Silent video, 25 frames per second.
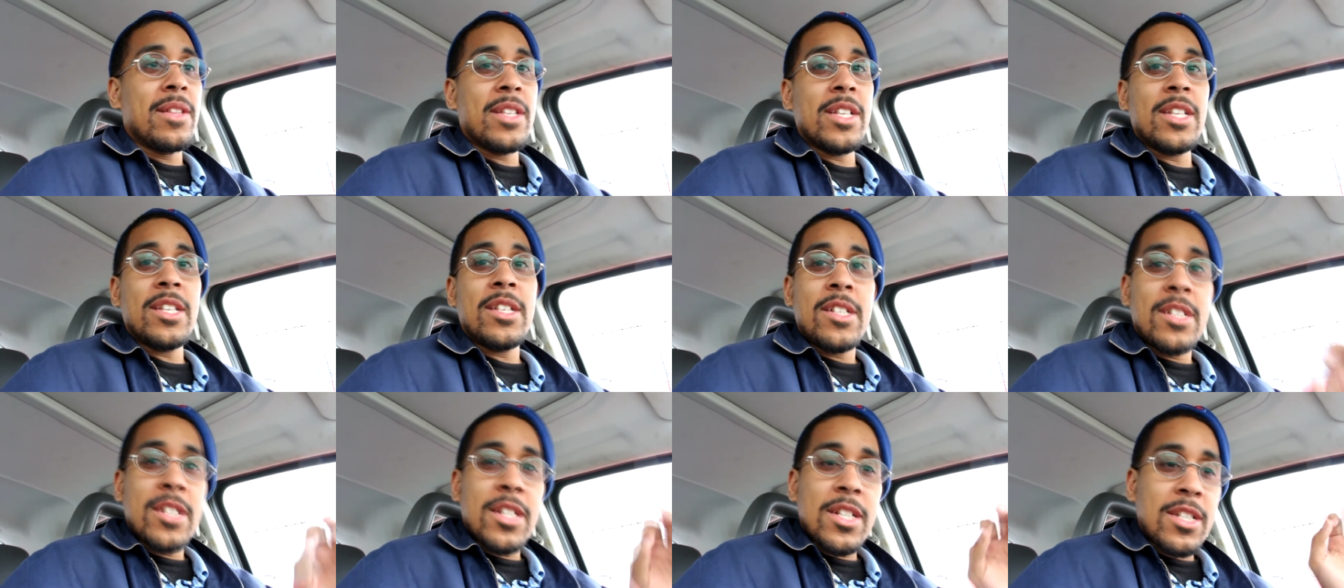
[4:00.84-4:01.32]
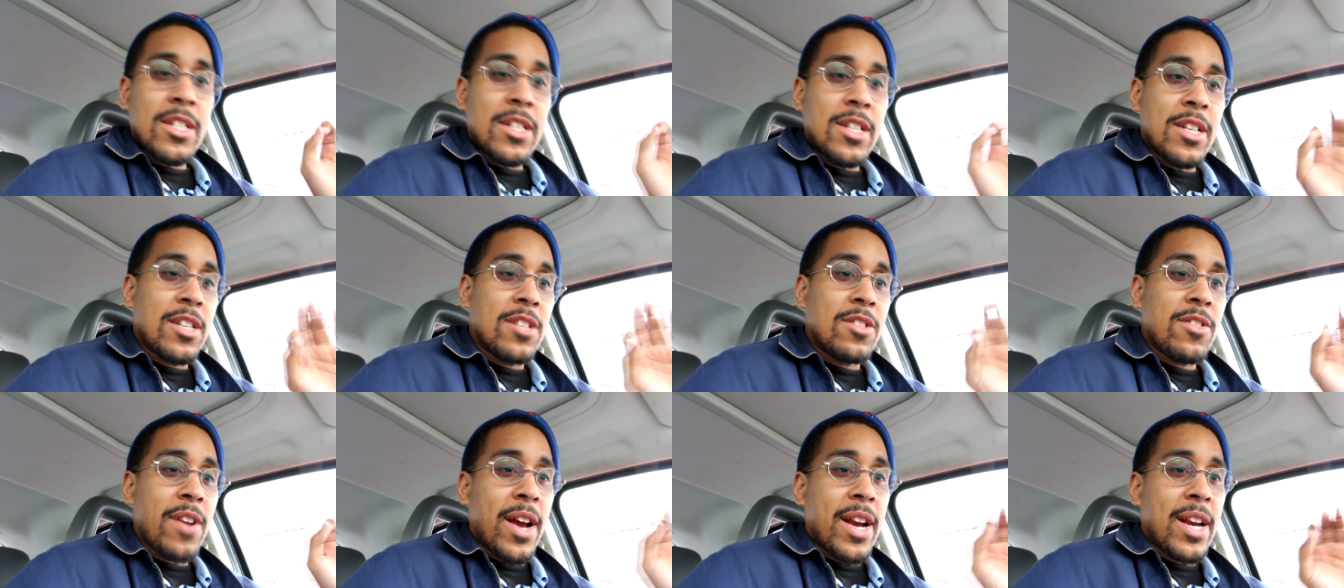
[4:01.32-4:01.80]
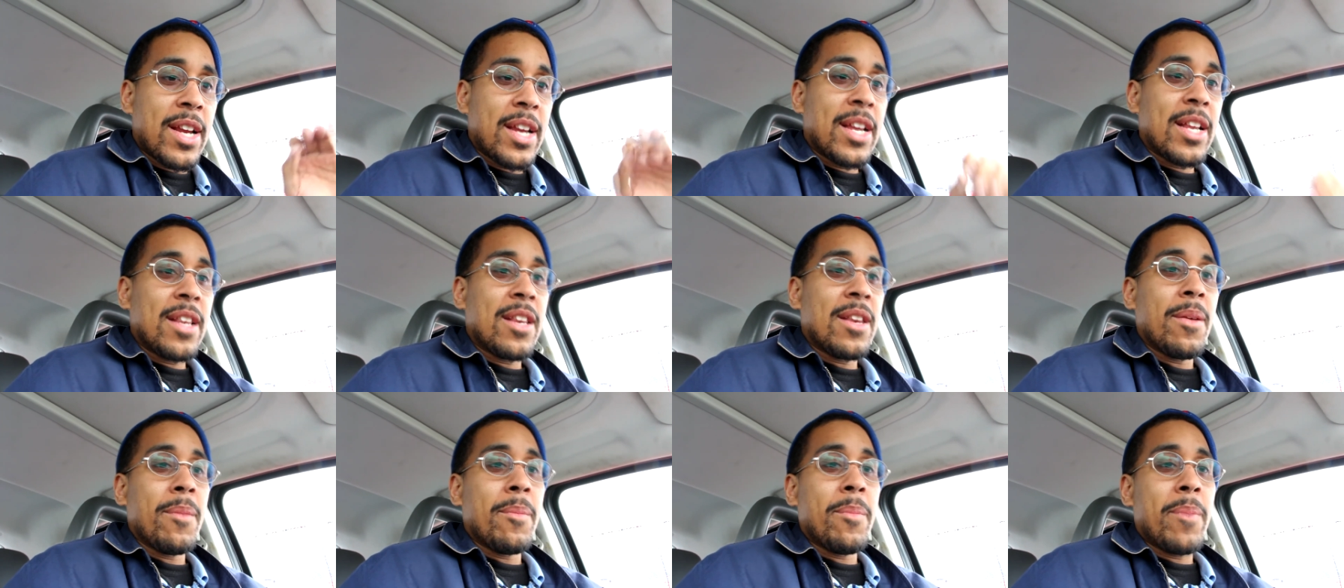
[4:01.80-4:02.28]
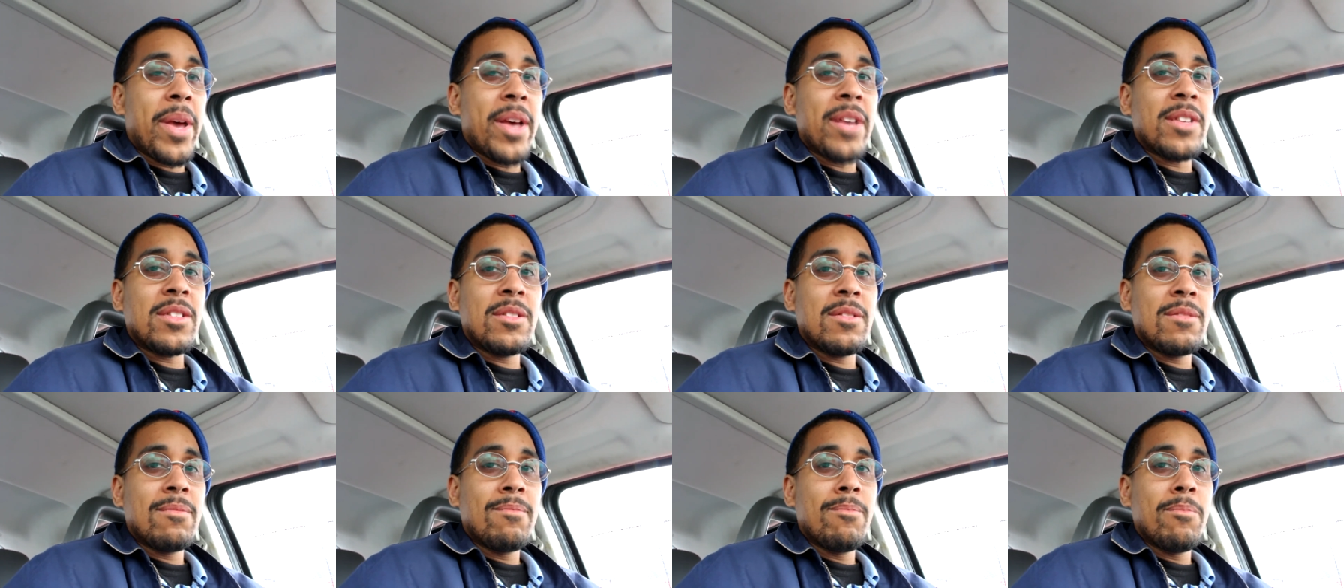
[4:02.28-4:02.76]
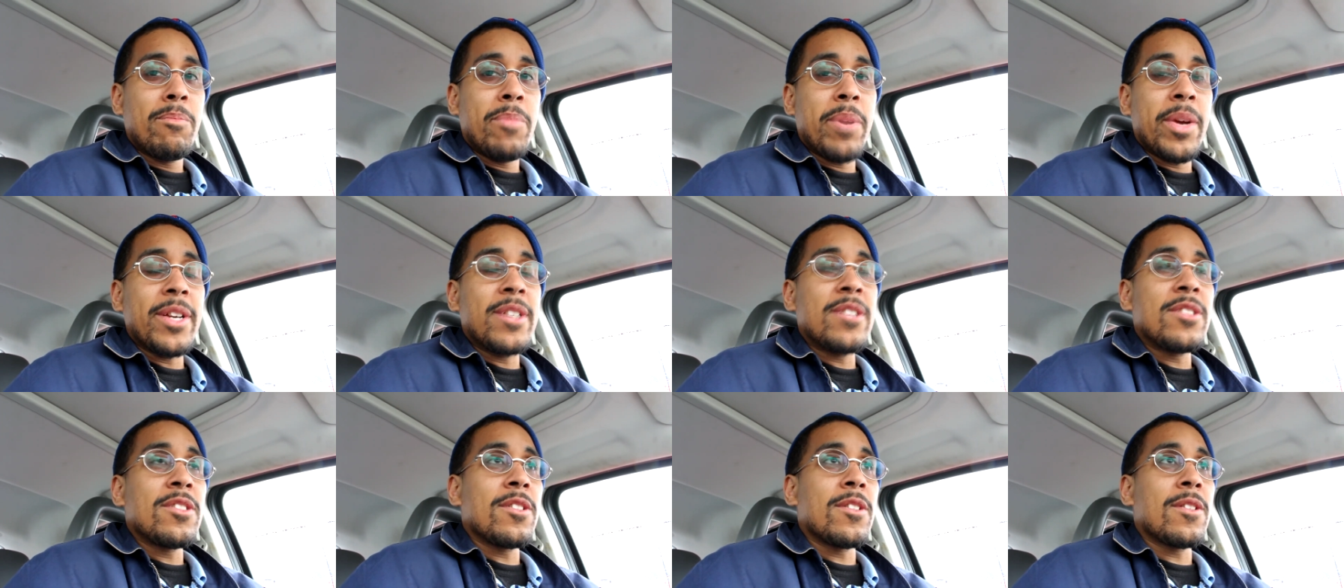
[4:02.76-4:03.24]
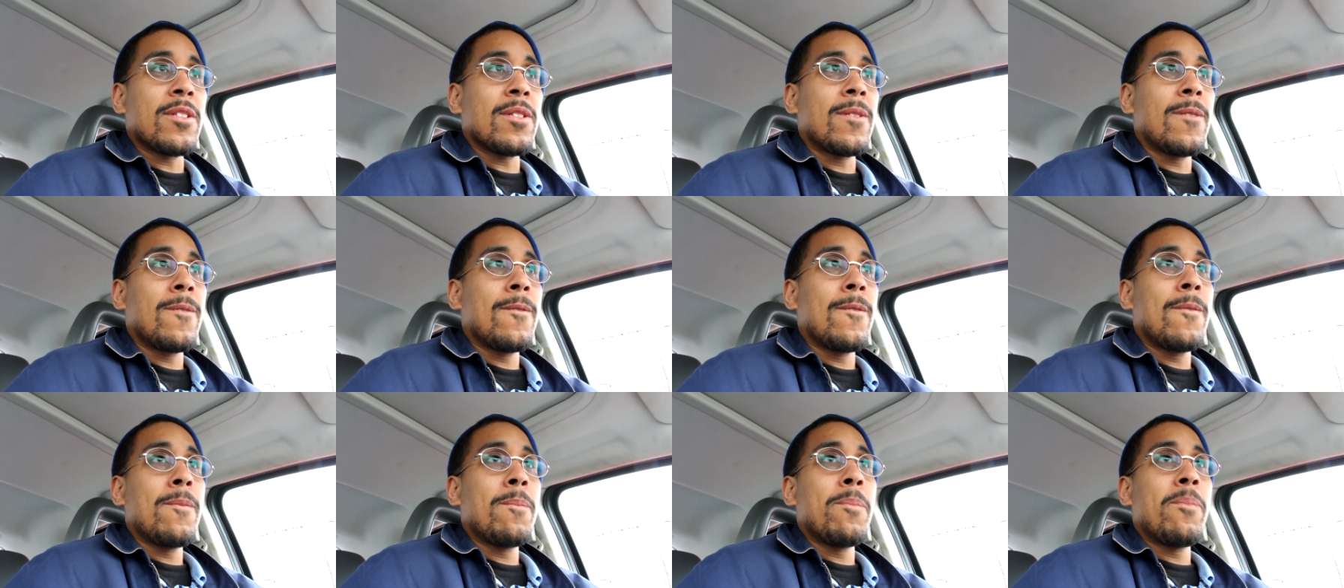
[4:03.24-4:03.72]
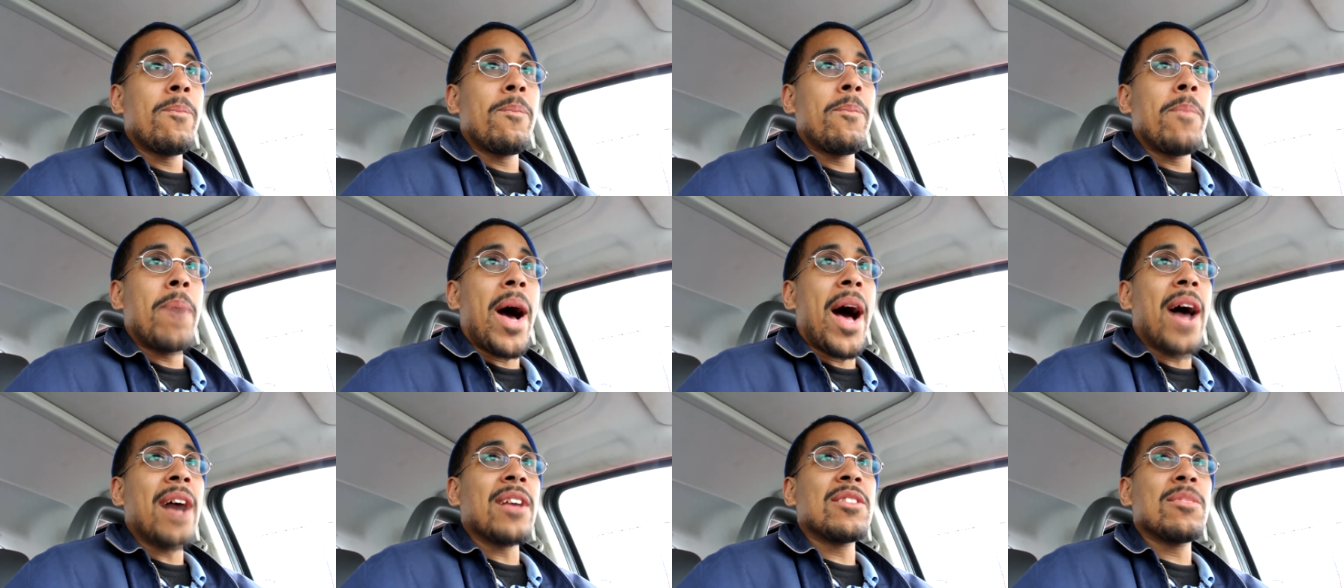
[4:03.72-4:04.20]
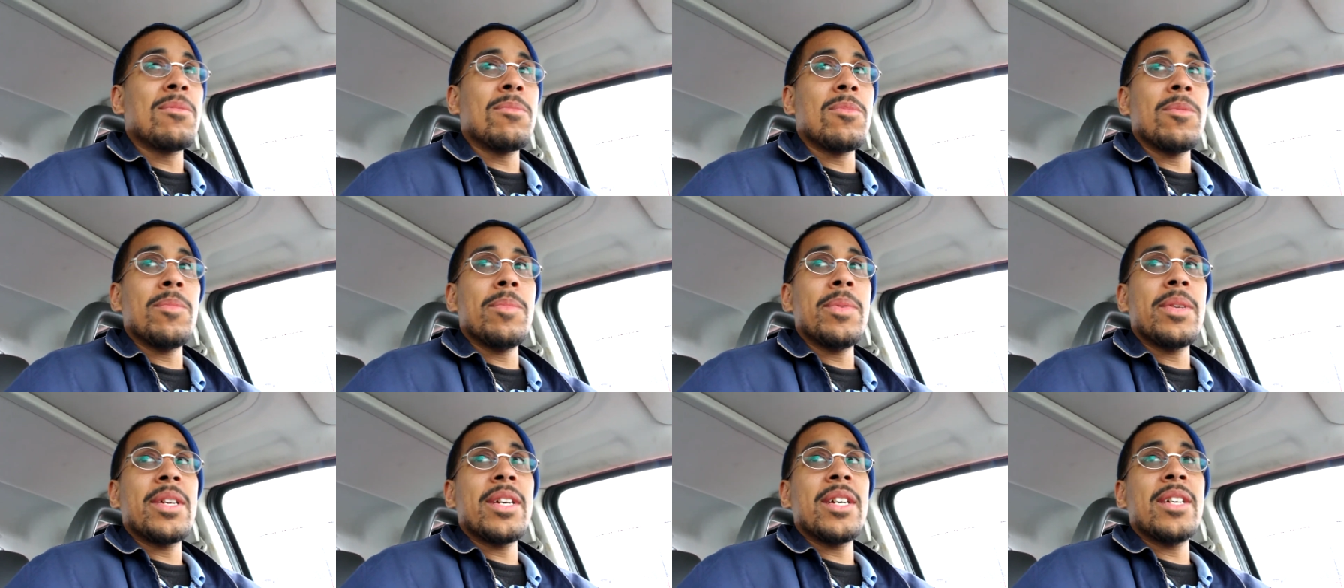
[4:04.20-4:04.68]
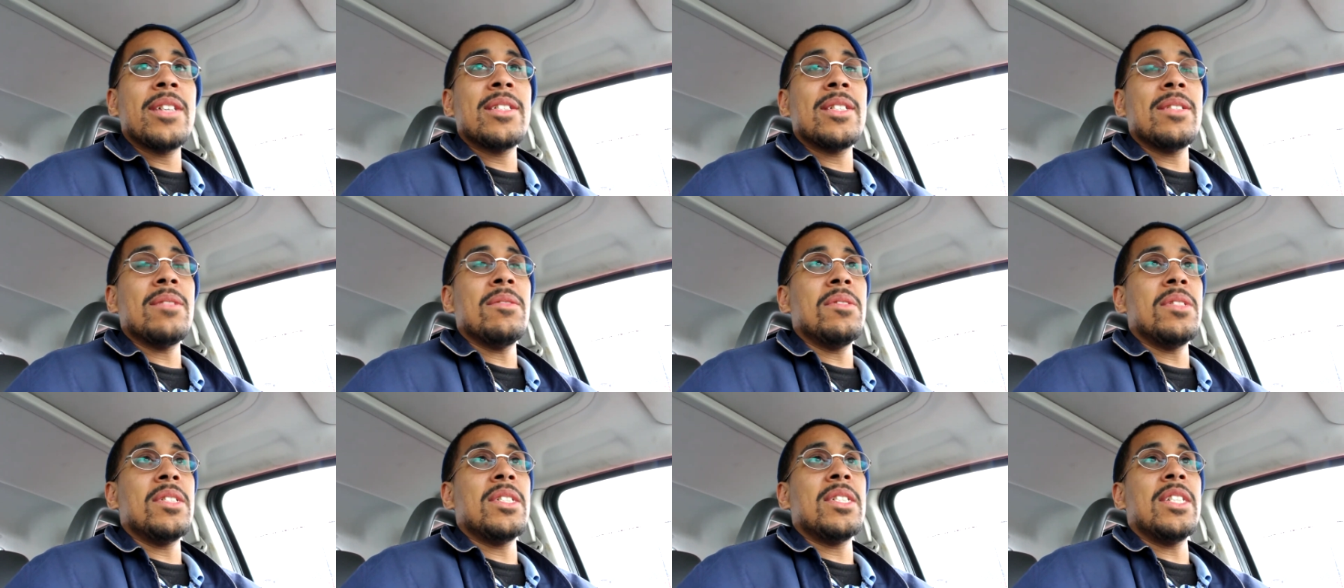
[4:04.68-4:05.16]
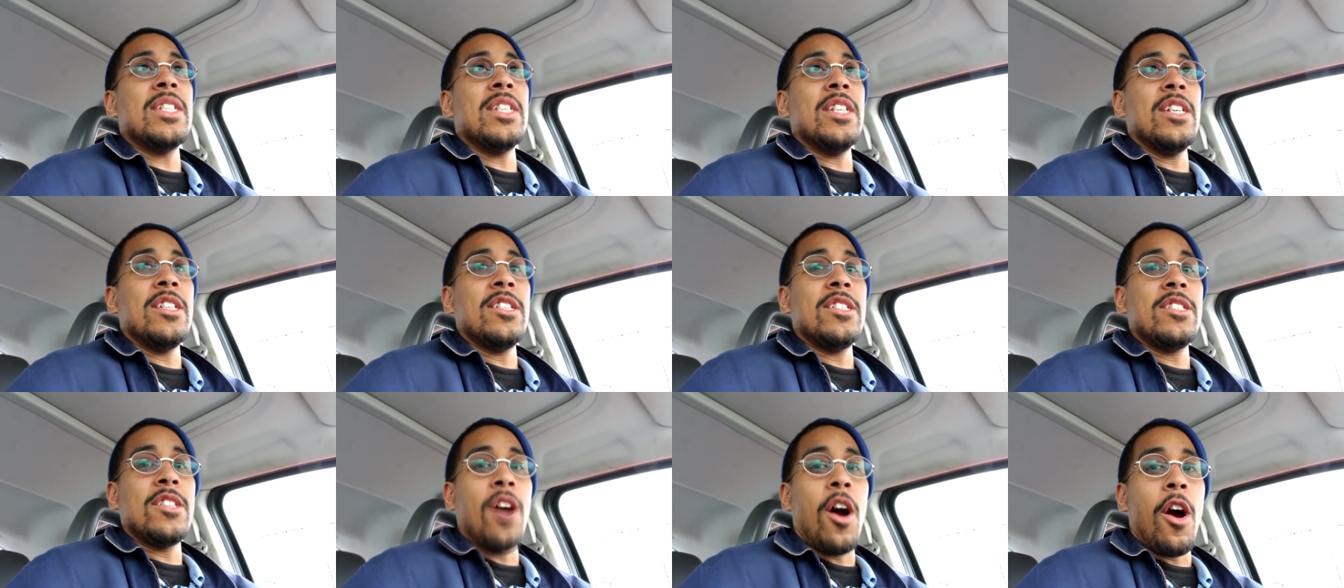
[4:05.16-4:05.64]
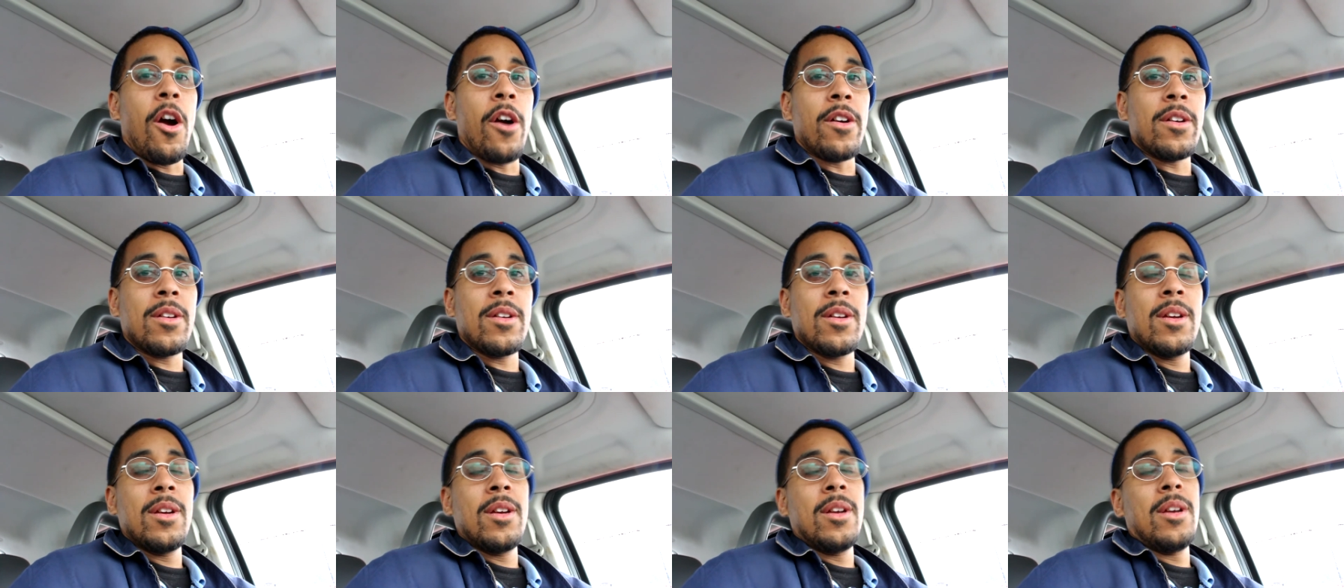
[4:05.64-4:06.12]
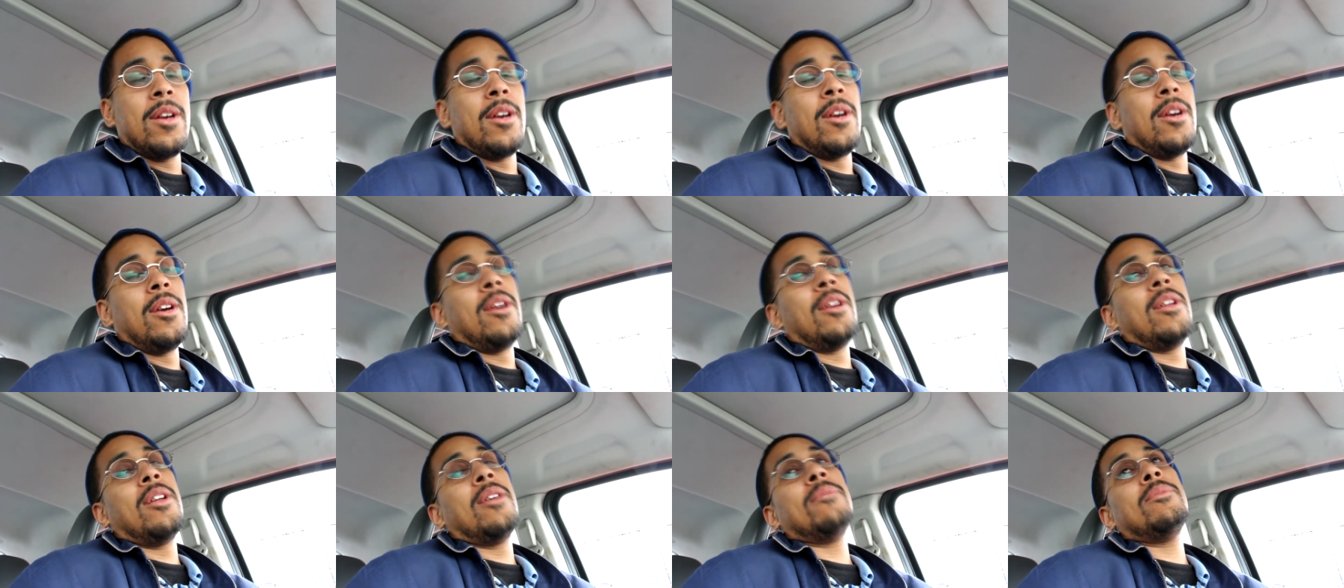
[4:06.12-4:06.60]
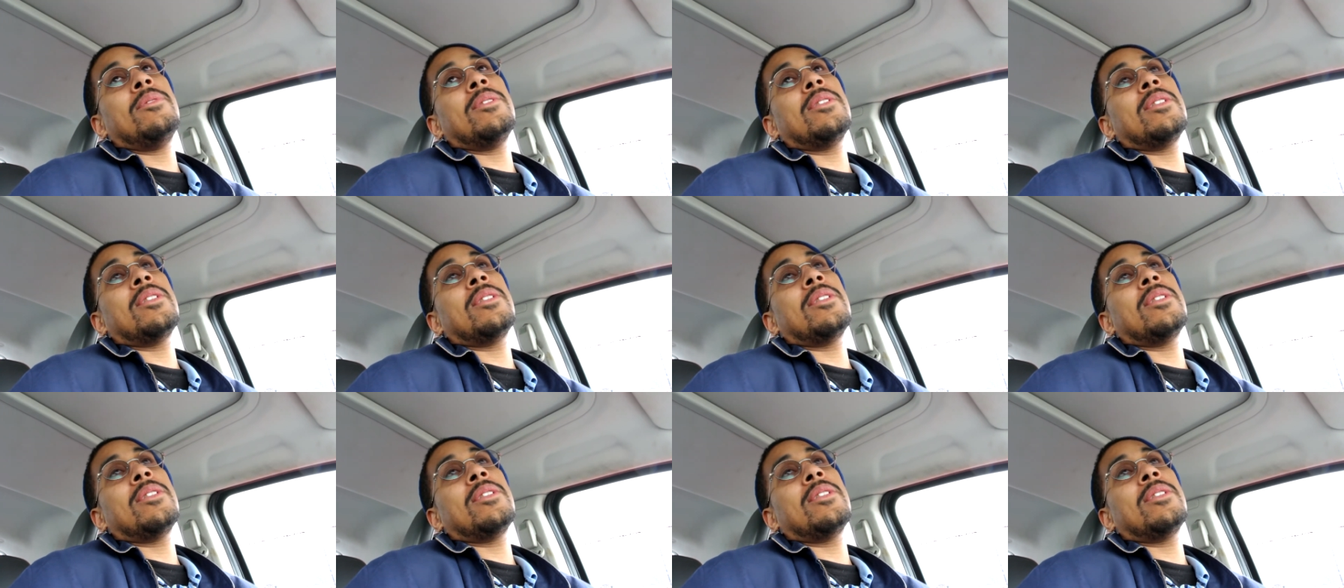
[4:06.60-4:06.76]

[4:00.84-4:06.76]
this just to try to get the best picture possible because it was just in the dark. I'm